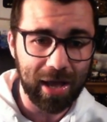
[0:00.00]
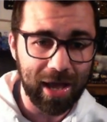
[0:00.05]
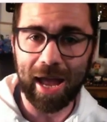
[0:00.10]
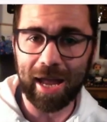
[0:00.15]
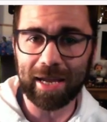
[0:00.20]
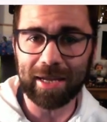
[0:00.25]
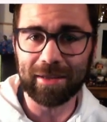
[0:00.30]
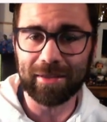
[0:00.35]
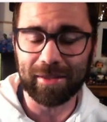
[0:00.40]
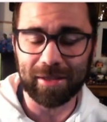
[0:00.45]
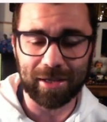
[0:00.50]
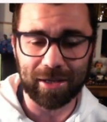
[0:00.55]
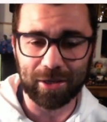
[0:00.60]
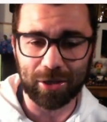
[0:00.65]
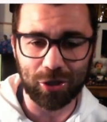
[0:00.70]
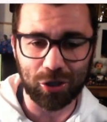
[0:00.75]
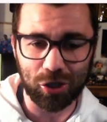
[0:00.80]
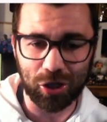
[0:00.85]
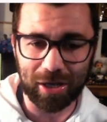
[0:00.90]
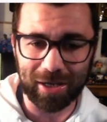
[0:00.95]
18
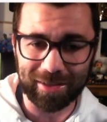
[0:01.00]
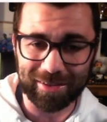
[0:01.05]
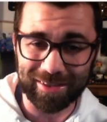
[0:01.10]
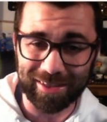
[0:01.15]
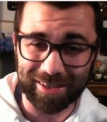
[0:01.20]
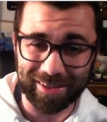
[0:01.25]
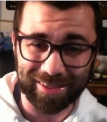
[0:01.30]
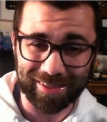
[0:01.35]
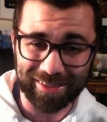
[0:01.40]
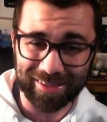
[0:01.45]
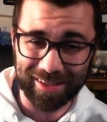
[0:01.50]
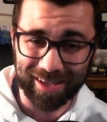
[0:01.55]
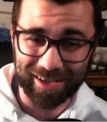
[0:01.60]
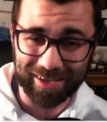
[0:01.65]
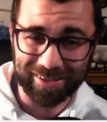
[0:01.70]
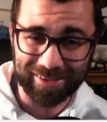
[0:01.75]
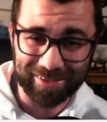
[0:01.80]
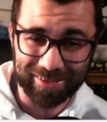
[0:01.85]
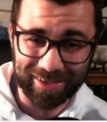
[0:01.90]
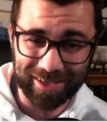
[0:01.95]
agility,
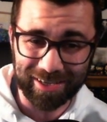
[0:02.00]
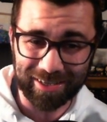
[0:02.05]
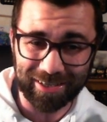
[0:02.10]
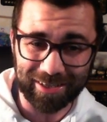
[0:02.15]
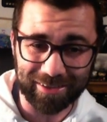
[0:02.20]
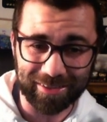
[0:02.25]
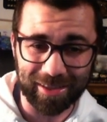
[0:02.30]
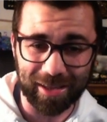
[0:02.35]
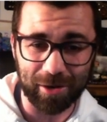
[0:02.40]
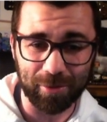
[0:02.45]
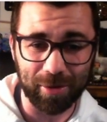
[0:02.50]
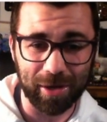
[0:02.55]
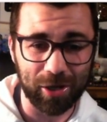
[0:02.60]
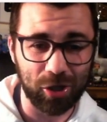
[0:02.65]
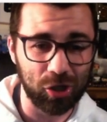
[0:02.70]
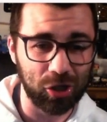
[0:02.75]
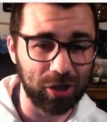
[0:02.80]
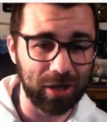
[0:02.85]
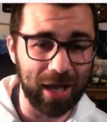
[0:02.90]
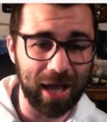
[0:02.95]
16
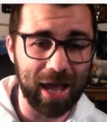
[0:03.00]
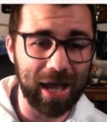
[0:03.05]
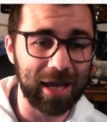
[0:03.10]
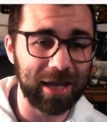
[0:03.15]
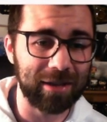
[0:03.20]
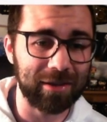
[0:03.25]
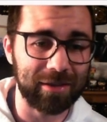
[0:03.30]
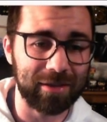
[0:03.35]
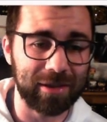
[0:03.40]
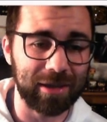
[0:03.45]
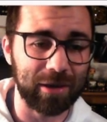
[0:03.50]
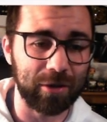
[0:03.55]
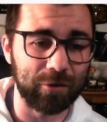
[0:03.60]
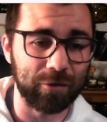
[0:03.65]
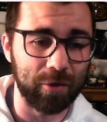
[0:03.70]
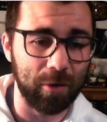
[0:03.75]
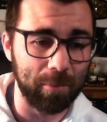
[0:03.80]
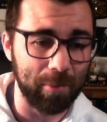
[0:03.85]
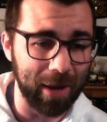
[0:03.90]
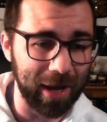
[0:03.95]
acceleration, 18
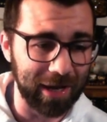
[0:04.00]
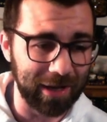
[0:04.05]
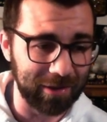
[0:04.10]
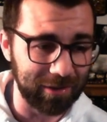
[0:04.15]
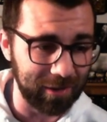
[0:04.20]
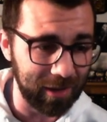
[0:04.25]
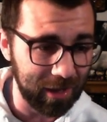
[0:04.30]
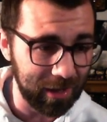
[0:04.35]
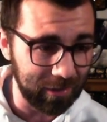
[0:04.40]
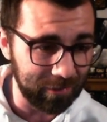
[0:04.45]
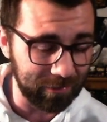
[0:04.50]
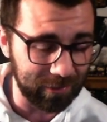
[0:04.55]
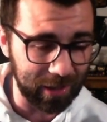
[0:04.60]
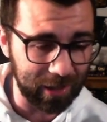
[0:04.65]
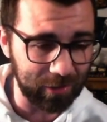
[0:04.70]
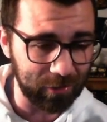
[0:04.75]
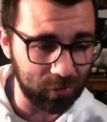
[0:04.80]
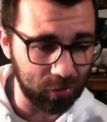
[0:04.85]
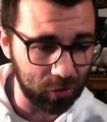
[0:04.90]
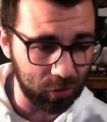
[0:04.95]
for pace.
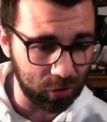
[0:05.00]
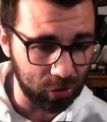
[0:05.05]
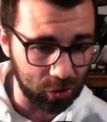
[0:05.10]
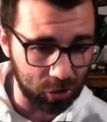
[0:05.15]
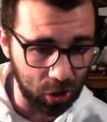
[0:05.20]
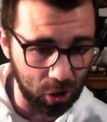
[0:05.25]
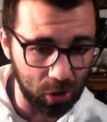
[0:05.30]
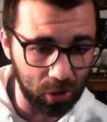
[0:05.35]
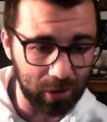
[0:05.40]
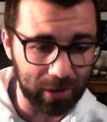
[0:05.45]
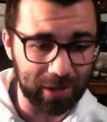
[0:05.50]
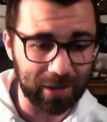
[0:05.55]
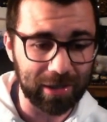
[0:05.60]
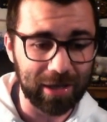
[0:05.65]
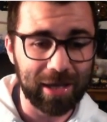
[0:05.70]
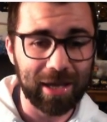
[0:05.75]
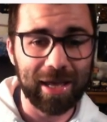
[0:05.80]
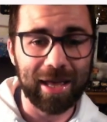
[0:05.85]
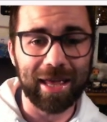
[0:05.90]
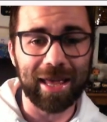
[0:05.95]
This guy
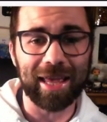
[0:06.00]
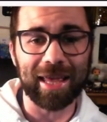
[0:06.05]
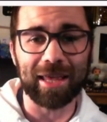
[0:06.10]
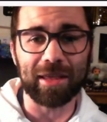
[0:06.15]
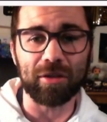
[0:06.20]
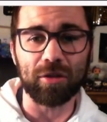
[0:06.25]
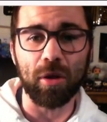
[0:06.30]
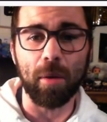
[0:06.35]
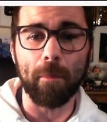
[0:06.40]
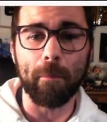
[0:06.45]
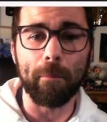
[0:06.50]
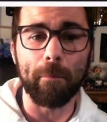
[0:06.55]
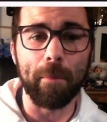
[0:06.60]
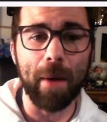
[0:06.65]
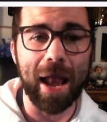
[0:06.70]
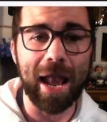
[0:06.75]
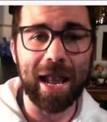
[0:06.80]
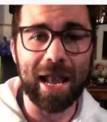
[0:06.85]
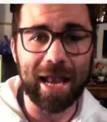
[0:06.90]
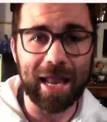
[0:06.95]
is
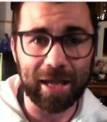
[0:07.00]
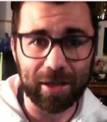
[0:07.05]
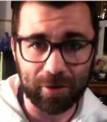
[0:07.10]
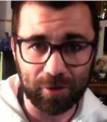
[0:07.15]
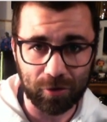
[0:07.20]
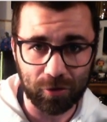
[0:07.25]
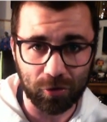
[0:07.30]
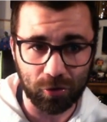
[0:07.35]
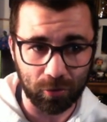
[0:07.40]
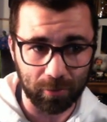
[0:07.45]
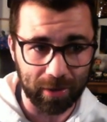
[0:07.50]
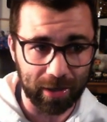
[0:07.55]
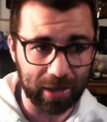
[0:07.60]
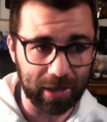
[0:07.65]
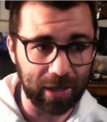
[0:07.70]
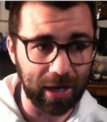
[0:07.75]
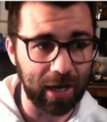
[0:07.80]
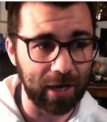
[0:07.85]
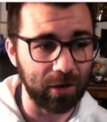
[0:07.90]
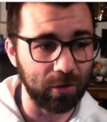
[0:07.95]

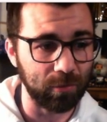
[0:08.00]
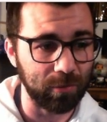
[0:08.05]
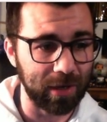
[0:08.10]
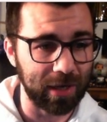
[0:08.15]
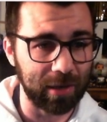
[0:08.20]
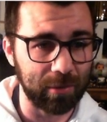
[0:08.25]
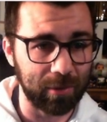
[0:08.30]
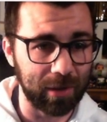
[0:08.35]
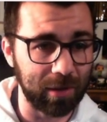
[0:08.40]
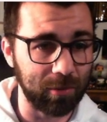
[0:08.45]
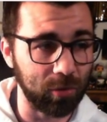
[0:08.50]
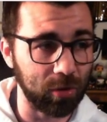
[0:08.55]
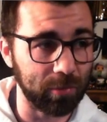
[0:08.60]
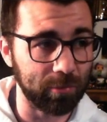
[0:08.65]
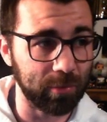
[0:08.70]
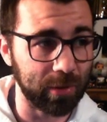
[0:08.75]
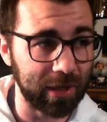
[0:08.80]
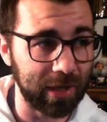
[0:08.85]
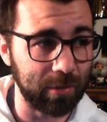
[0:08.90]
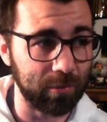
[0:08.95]
blistering, and I really, really want to
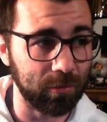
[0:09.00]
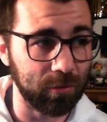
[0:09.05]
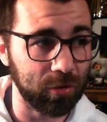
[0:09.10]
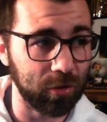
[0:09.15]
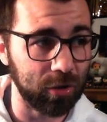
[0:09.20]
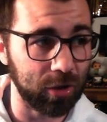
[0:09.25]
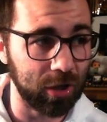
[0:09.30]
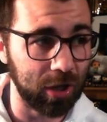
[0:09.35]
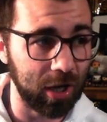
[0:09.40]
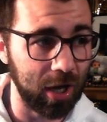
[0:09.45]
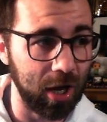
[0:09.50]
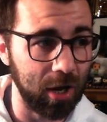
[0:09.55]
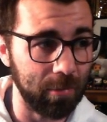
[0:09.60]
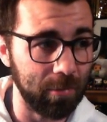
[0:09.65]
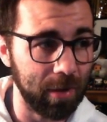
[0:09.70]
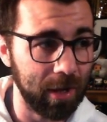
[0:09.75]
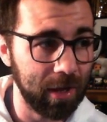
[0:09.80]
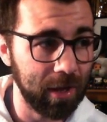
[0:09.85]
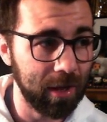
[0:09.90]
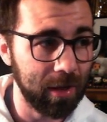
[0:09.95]
bring him to the club.
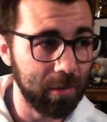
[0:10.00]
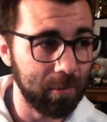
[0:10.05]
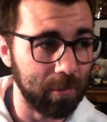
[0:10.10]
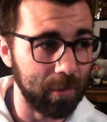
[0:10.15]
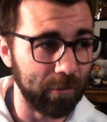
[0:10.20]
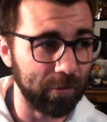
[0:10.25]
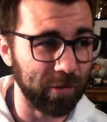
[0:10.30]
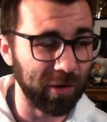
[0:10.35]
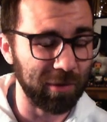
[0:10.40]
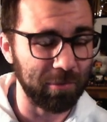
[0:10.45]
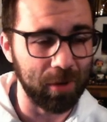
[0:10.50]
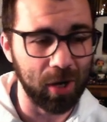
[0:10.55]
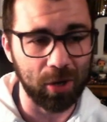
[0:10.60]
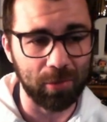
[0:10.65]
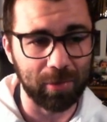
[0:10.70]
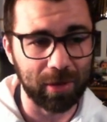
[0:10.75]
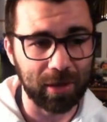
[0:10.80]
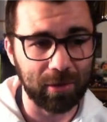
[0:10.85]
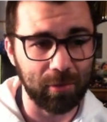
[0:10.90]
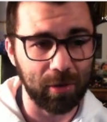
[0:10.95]
But for the
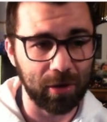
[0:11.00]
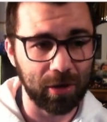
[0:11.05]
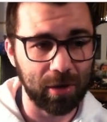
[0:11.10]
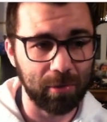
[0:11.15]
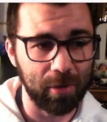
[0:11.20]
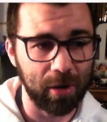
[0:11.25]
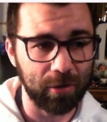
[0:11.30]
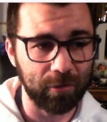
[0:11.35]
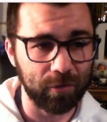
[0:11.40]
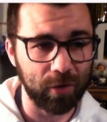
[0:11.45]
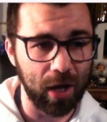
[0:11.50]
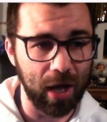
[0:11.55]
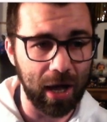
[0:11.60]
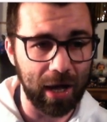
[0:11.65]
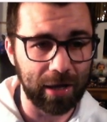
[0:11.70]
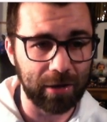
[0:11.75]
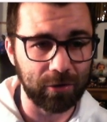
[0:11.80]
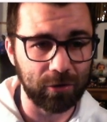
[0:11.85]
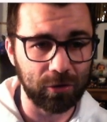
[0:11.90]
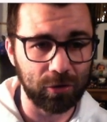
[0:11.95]
moment, he won't come over
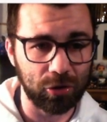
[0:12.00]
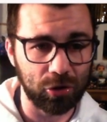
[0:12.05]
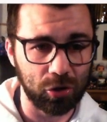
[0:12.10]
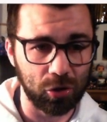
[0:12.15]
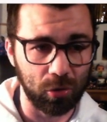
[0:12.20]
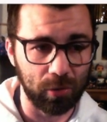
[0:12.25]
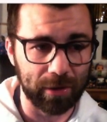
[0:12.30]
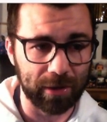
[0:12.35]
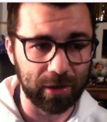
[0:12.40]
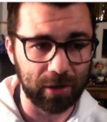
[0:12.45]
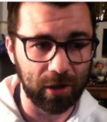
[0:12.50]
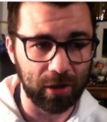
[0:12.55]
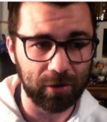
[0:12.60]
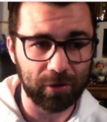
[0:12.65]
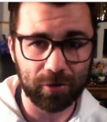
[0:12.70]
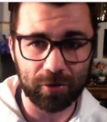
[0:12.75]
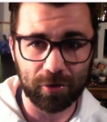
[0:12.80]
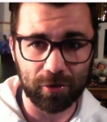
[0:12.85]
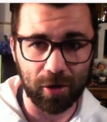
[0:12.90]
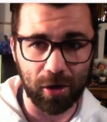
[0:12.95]
and join us.
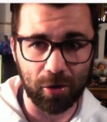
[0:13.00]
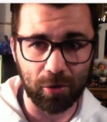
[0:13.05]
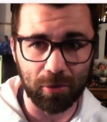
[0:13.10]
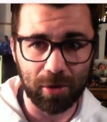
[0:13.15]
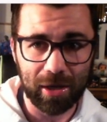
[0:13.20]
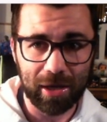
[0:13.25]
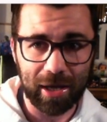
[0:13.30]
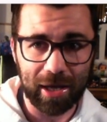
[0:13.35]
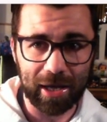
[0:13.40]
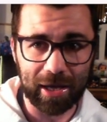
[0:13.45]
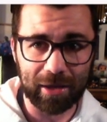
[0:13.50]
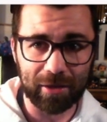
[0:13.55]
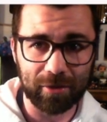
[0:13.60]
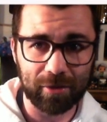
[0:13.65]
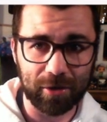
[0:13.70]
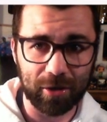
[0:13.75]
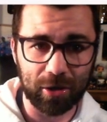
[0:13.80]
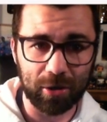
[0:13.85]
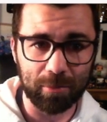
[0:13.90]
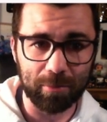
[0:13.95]
So it's
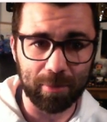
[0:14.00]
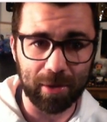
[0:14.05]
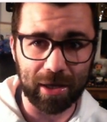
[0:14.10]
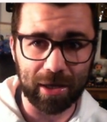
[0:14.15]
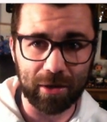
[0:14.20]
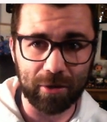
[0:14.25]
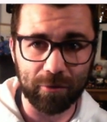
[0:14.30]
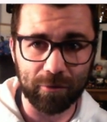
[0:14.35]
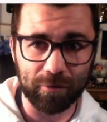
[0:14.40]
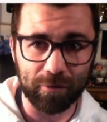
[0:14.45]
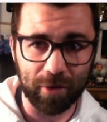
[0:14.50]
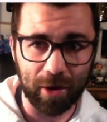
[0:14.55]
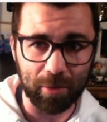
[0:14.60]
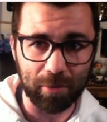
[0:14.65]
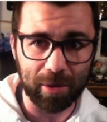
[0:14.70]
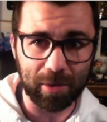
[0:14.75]
going to be very